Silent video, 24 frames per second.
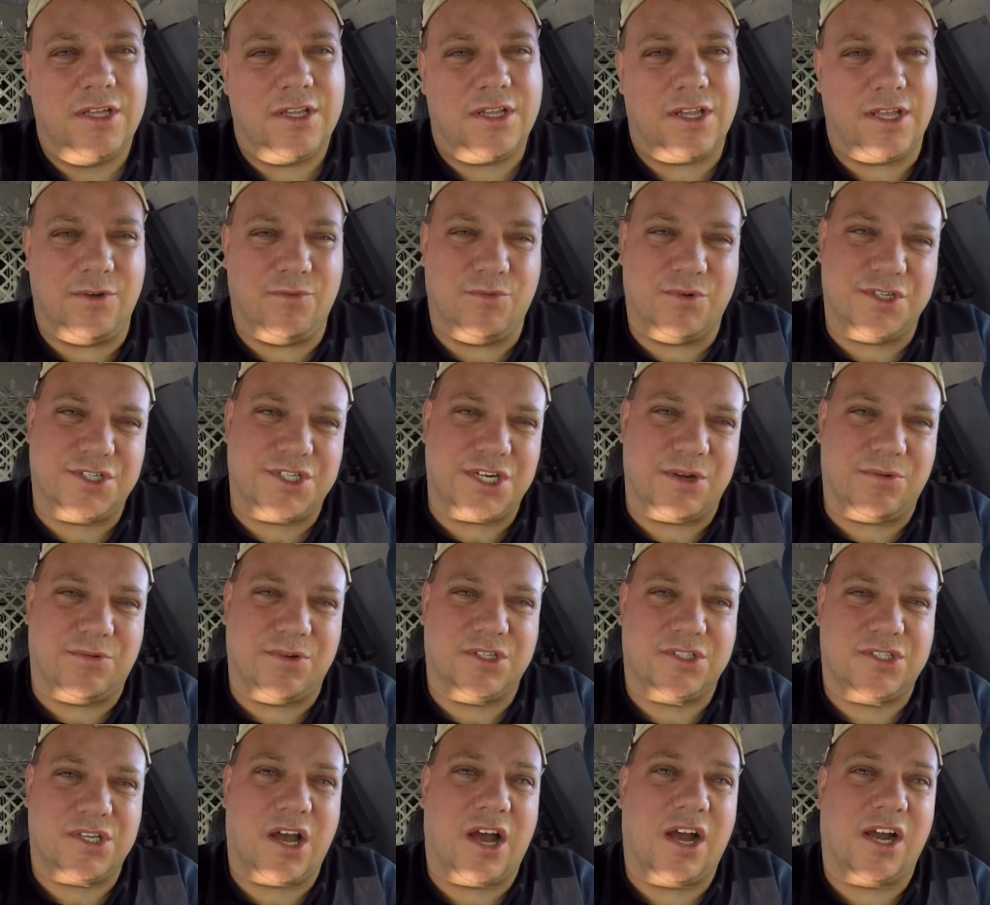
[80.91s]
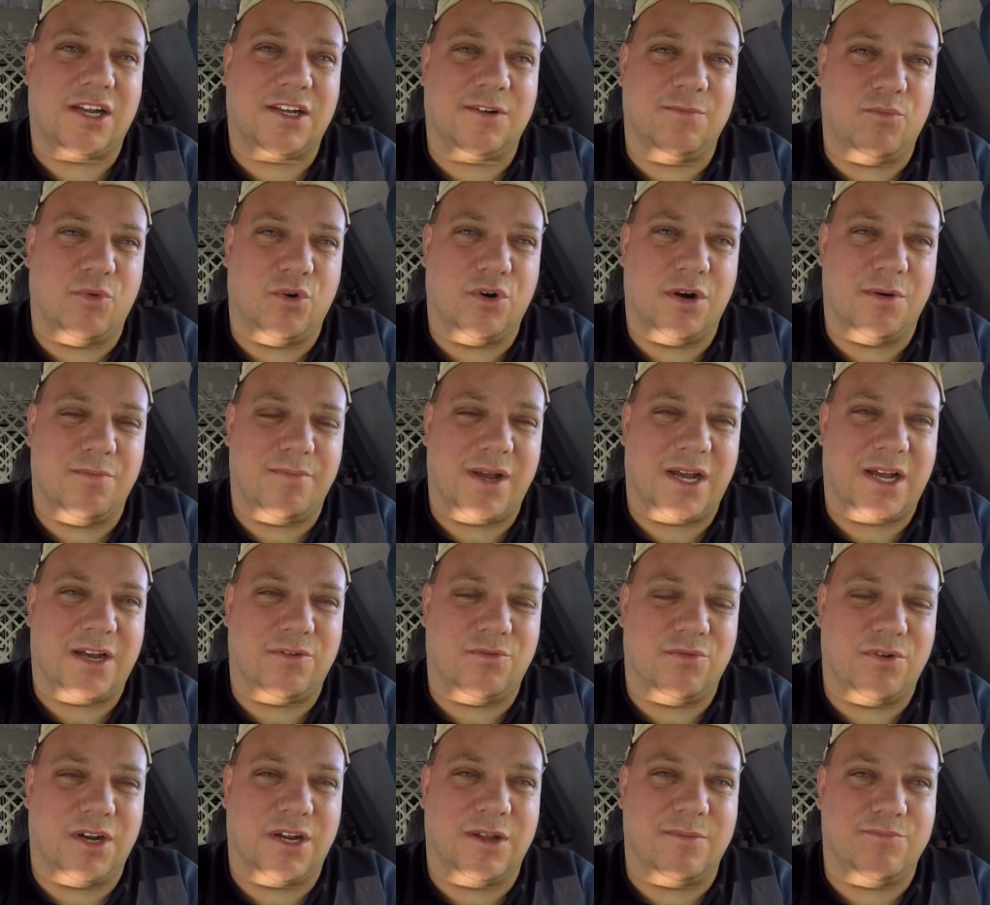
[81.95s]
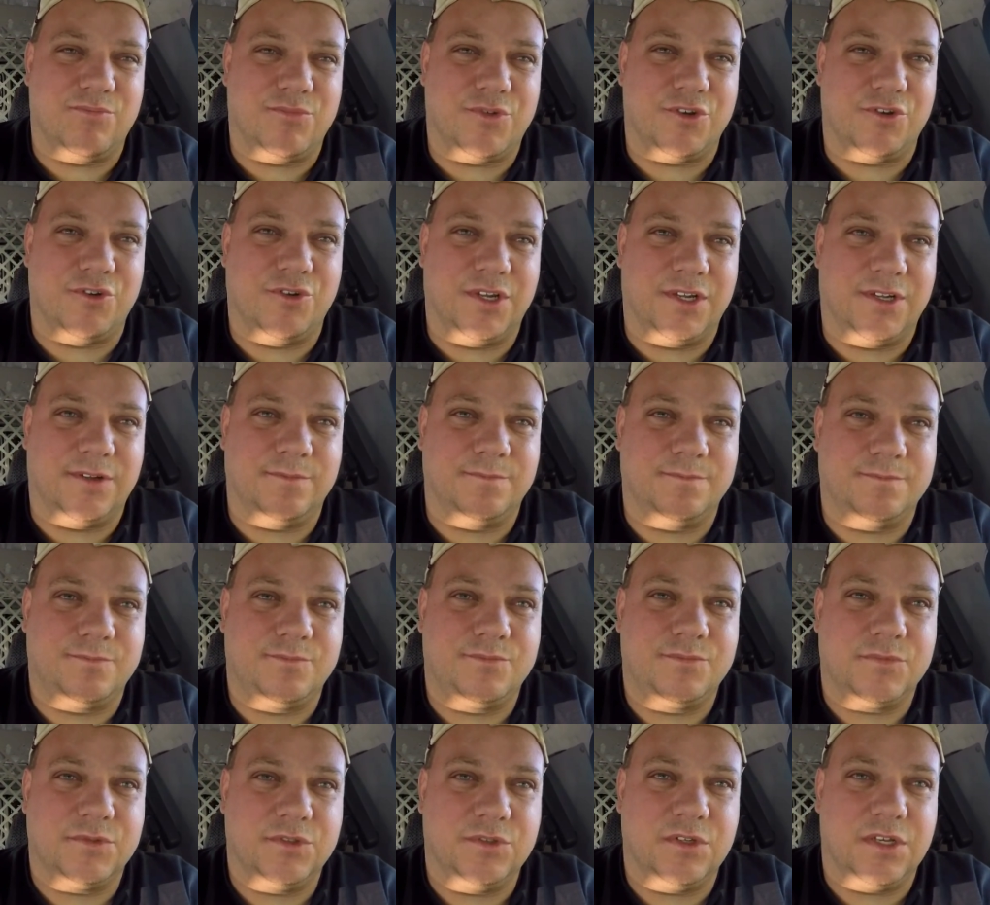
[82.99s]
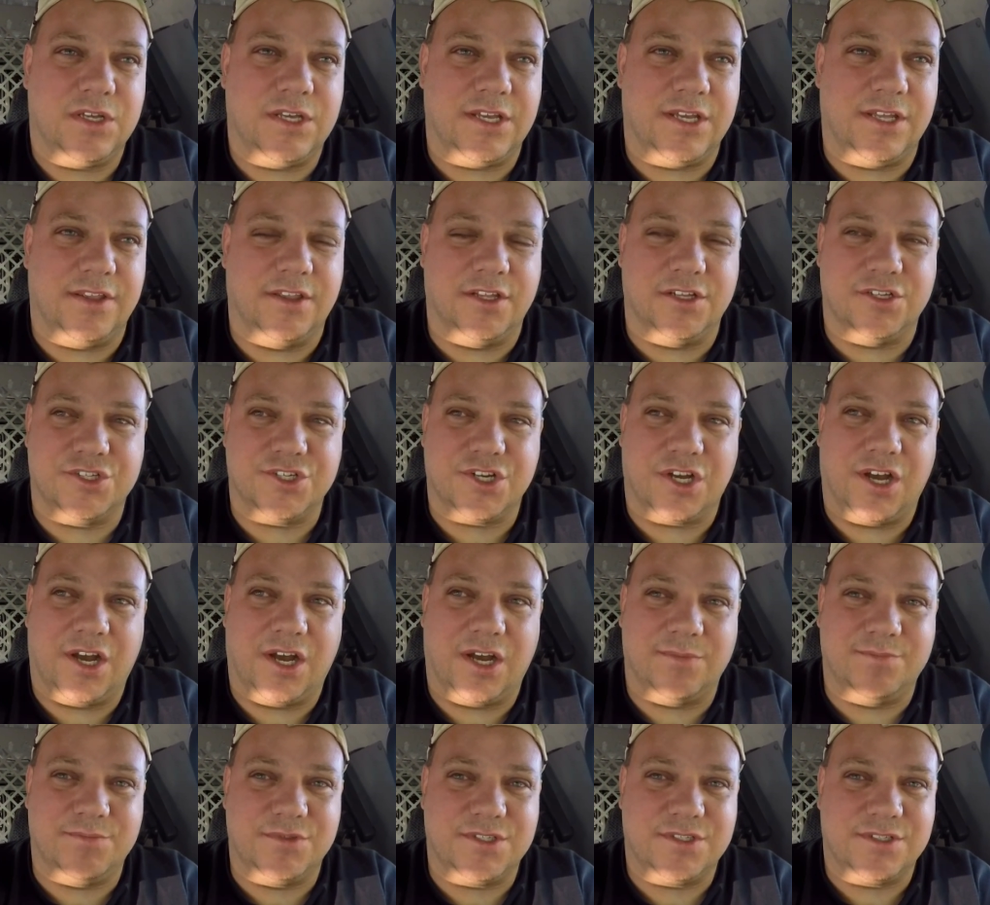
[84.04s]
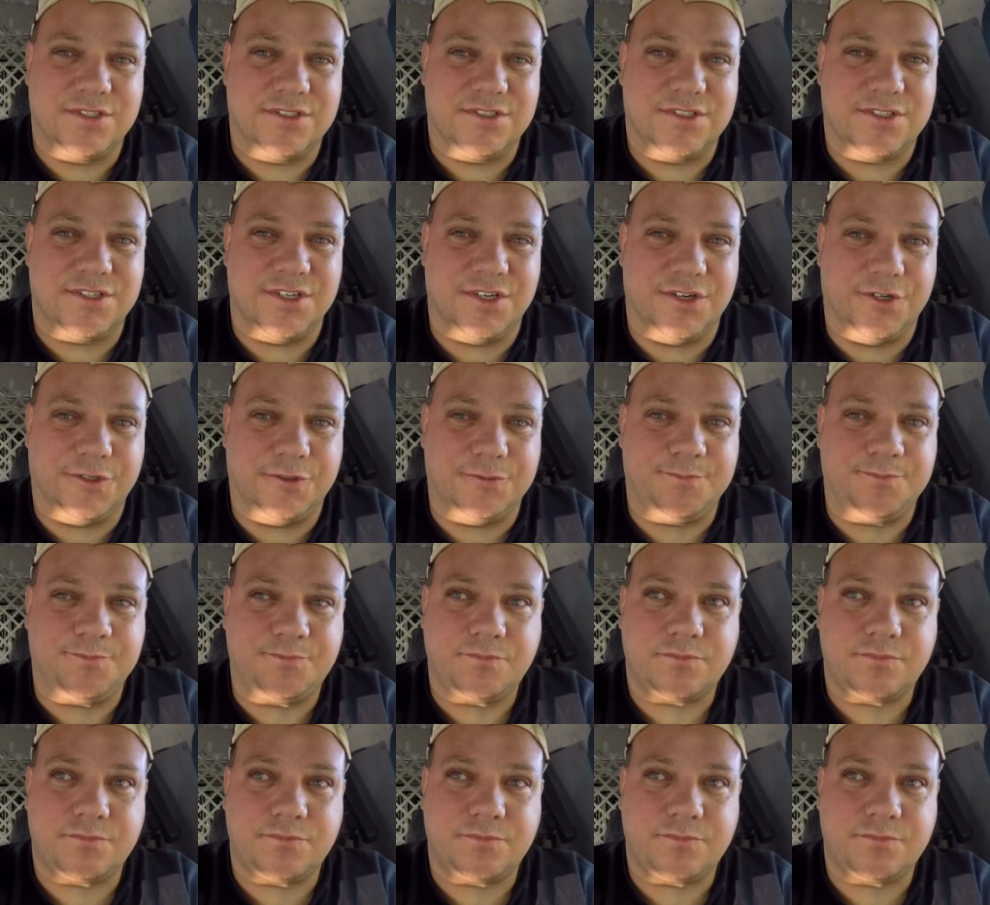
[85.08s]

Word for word: they wish I would have talked more about what I'm doing in the jobs, so